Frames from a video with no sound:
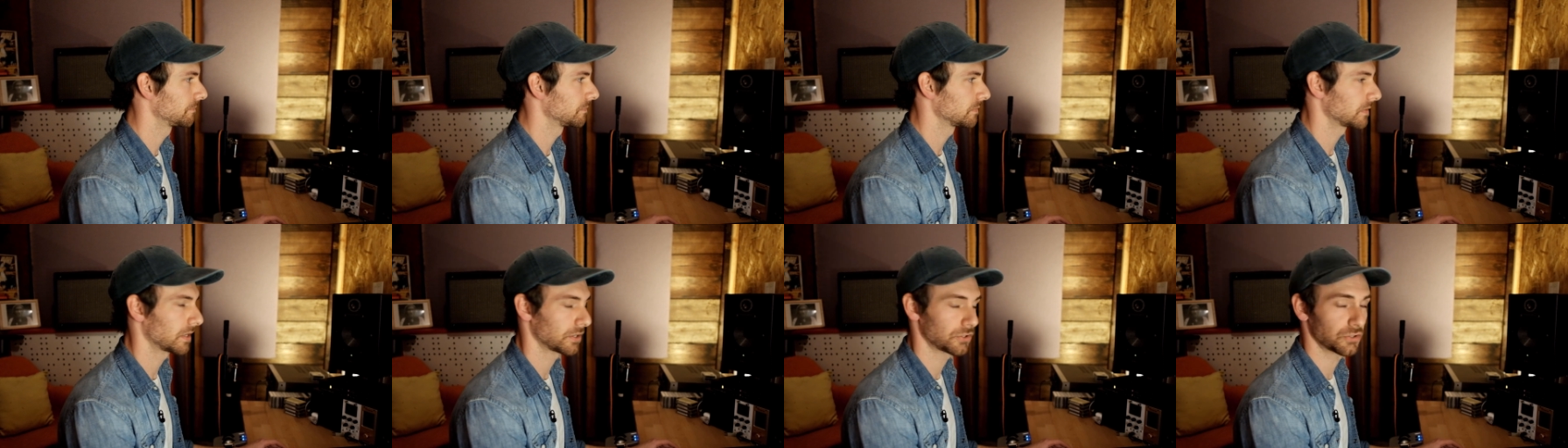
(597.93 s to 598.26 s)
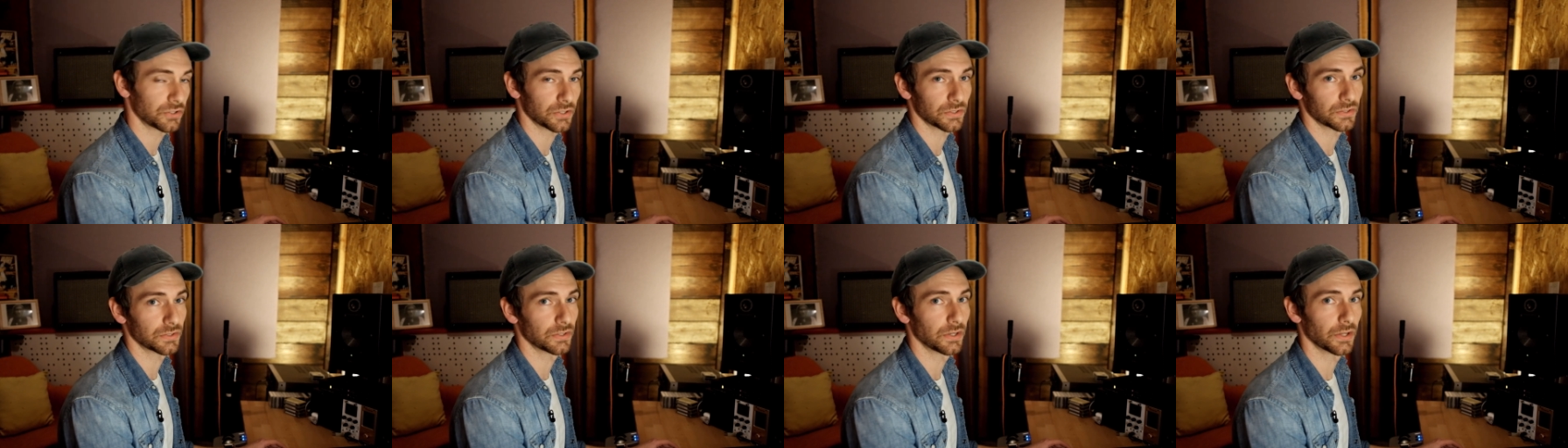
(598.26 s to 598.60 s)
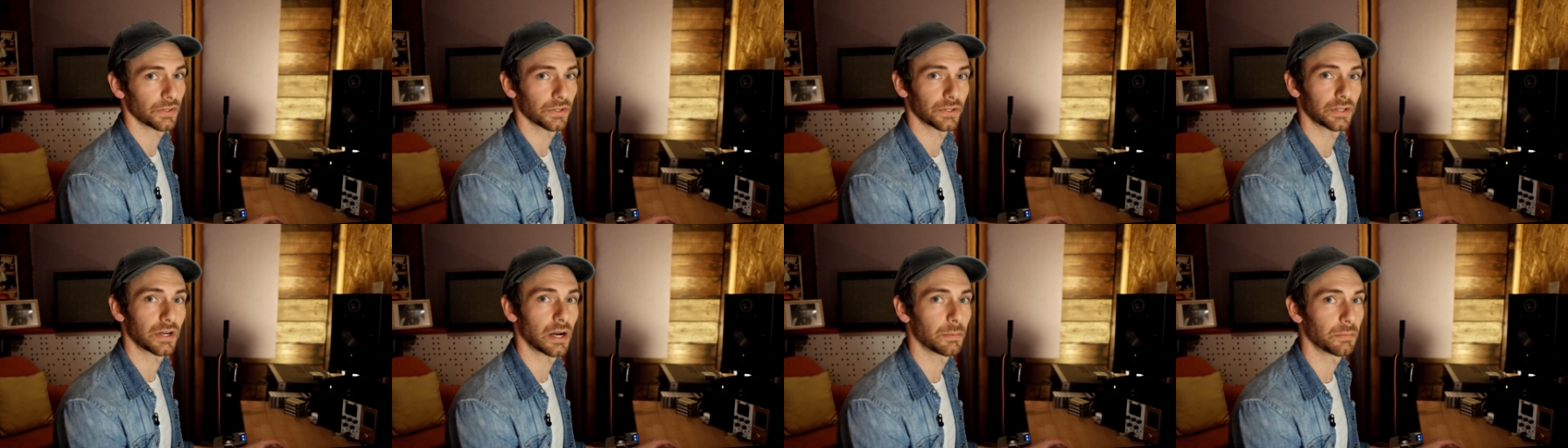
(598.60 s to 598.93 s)
That's just
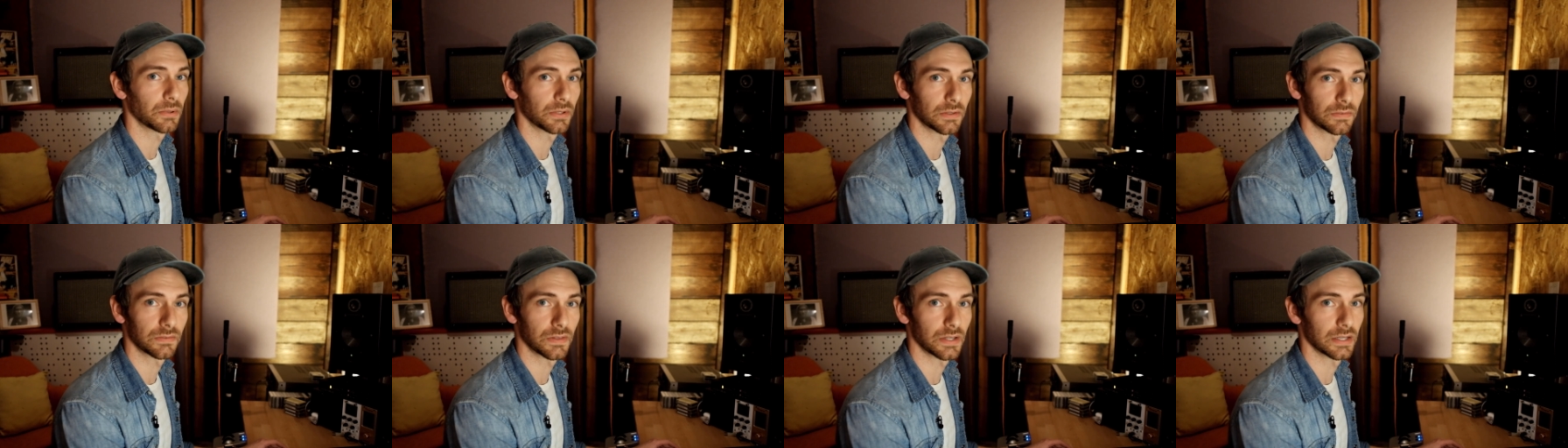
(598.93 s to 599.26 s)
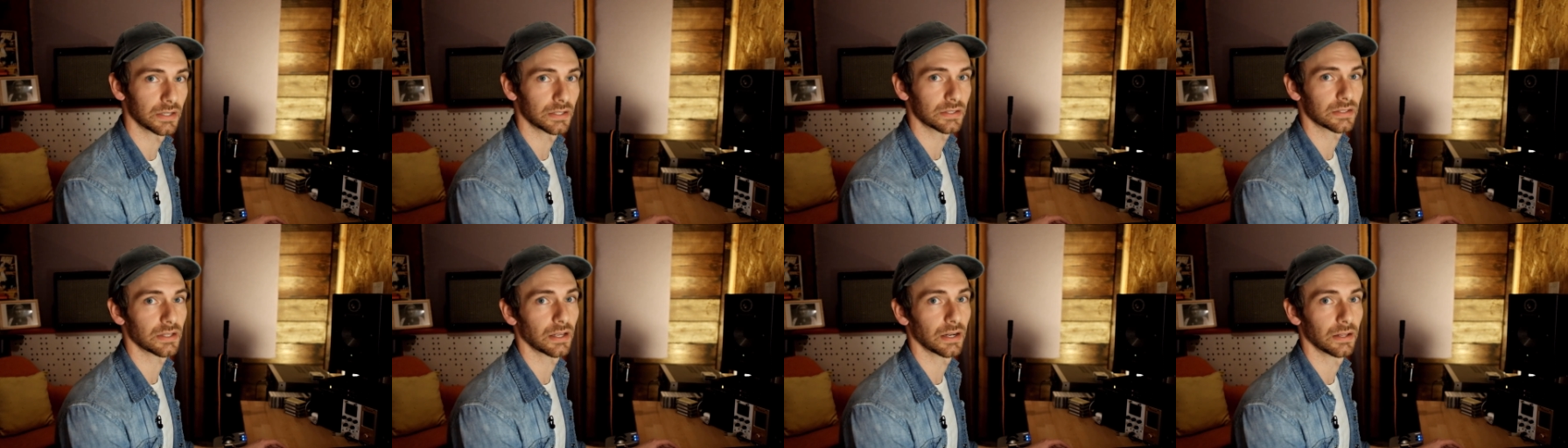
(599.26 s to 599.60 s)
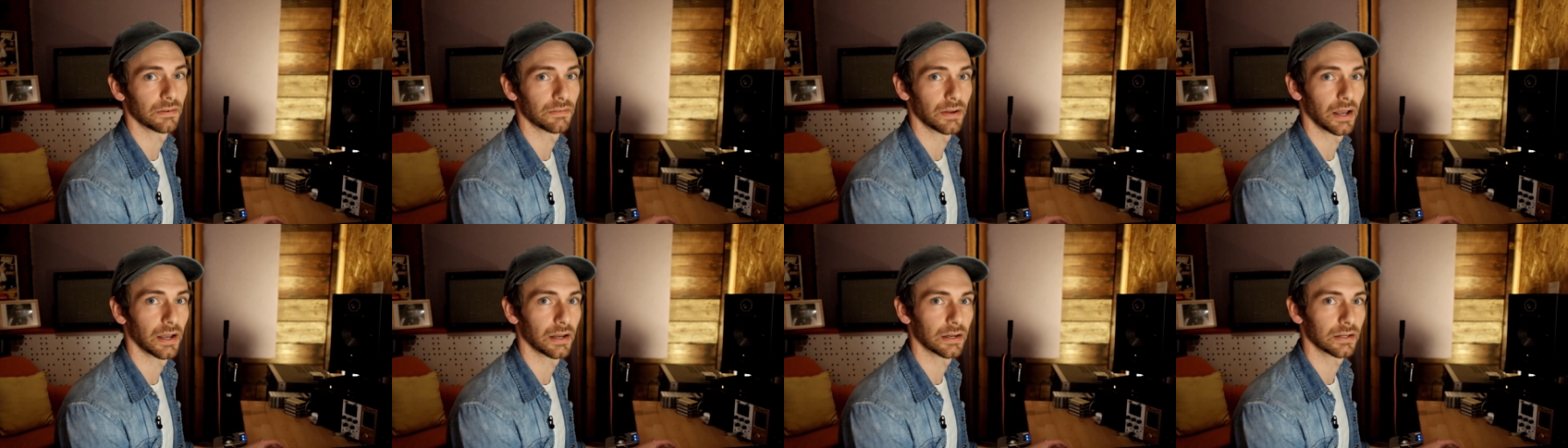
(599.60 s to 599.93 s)
another couple of things that
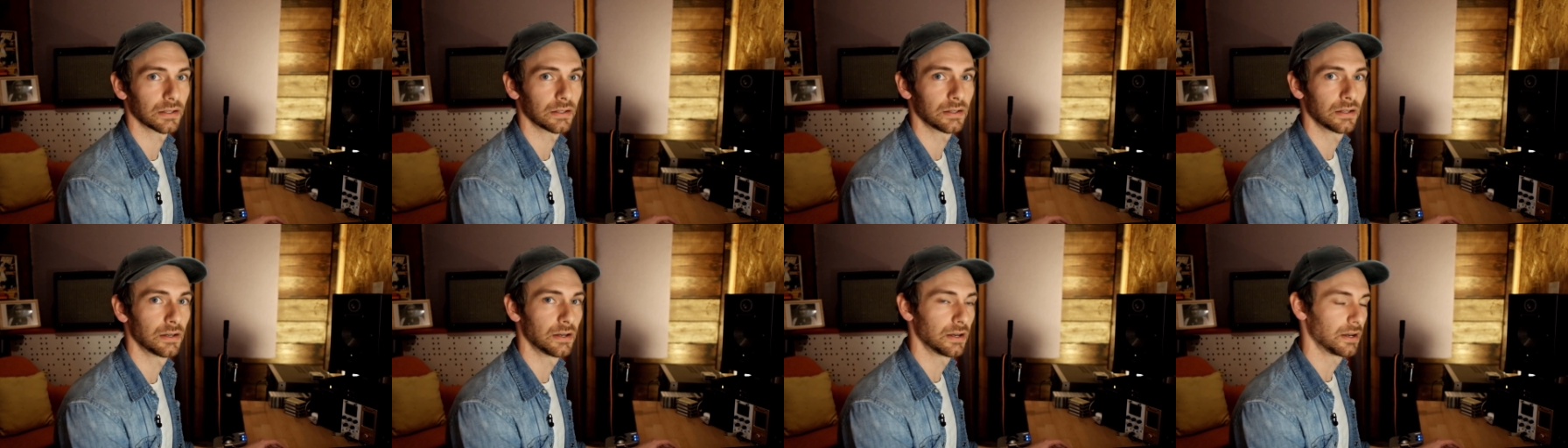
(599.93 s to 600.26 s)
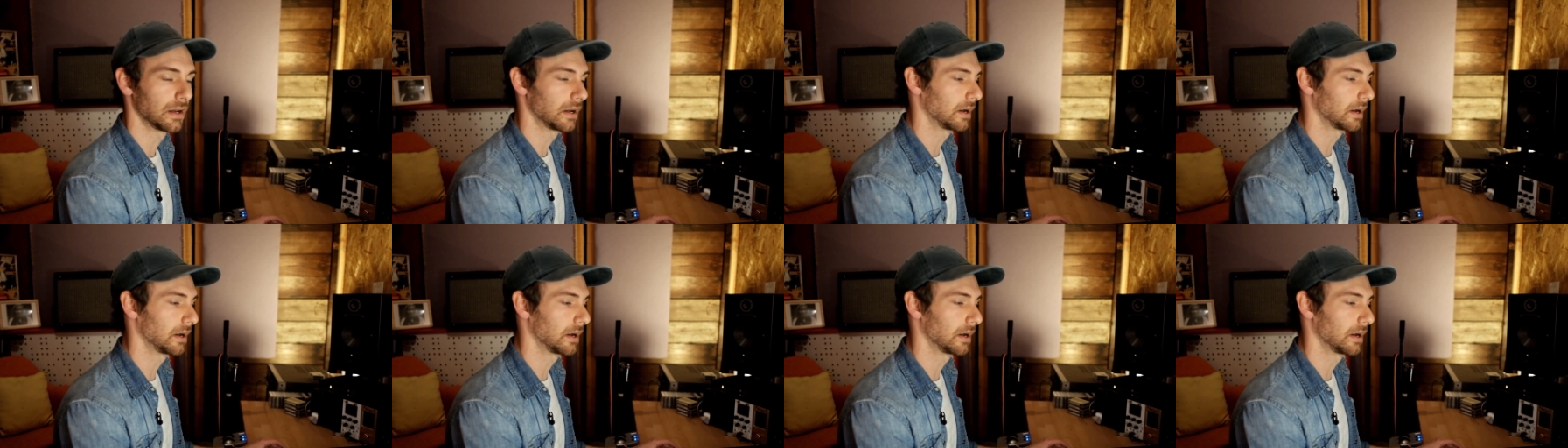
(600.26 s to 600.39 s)
I've added.